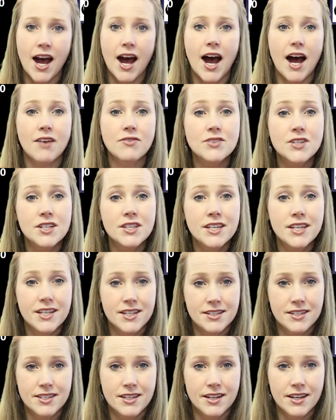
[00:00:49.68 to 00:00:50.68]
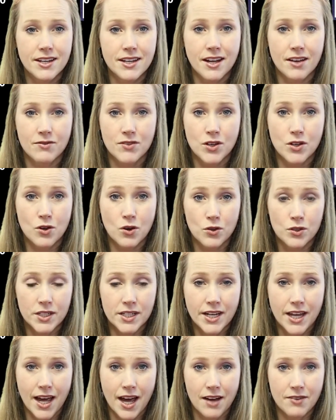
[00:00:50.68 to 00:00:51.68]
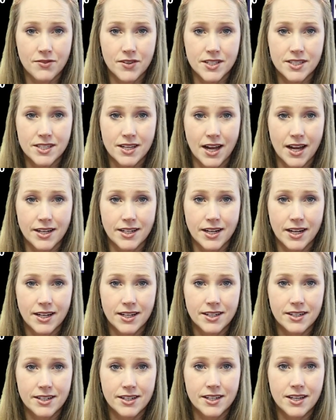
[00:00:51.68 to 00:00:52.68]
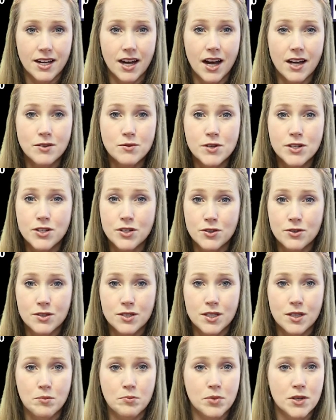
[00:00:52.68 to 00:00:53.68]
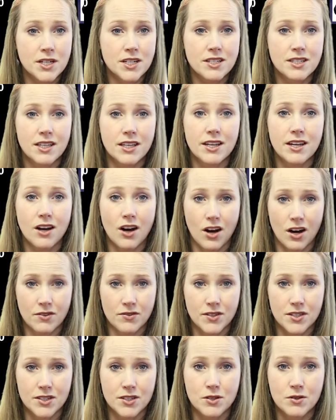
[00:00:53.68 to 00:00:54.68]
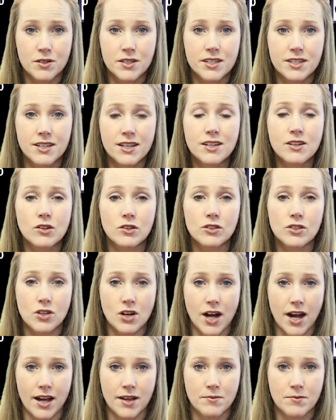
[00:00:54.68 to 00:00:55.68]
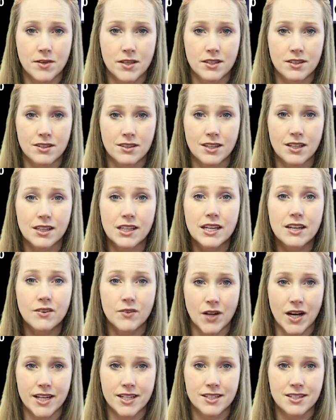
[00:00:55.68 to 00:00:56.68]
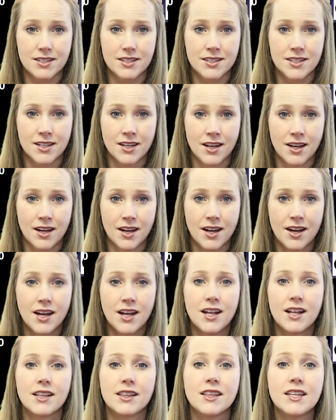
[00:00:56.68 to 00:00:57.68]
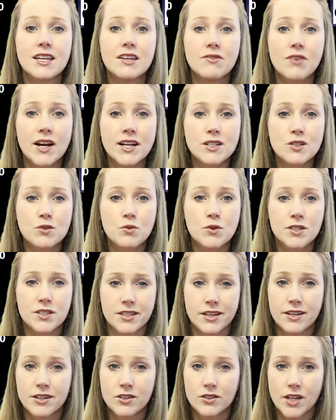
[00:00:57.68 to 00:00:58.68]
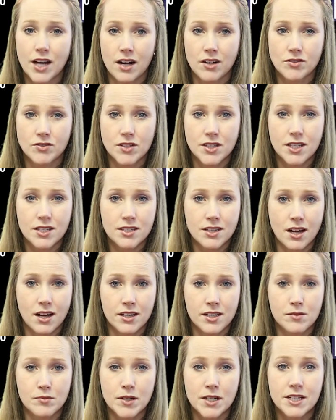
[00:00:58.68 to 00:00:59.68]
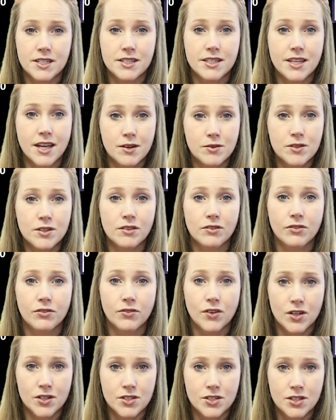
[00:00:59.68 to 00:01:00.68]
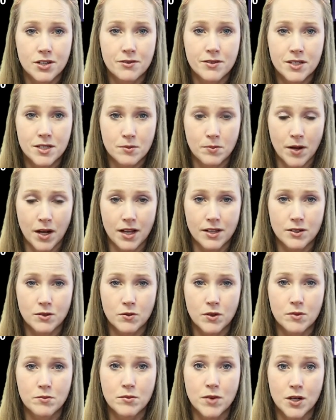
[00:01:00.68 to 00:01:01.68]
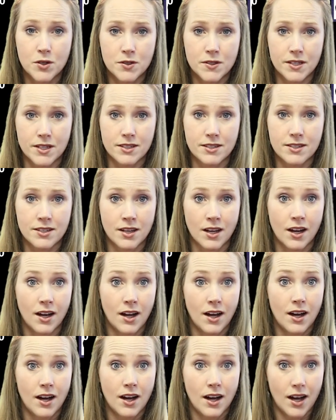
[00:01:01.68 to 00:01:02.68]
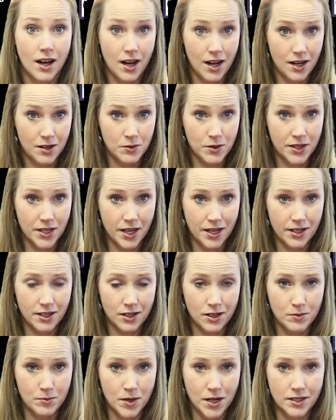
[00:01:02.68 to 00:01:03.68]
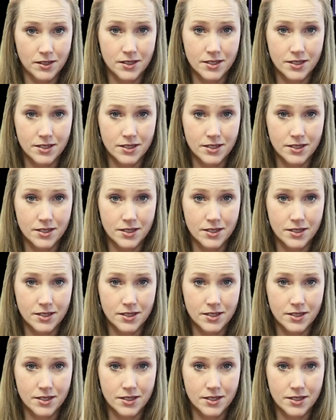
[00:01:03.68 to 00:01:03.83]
After the incident of the golden calf at Sinai, God reduced the priestly office to a single tribe, the Levites. Levites were singled out for this honor because they were the first to respond when Moses, hot with anger upon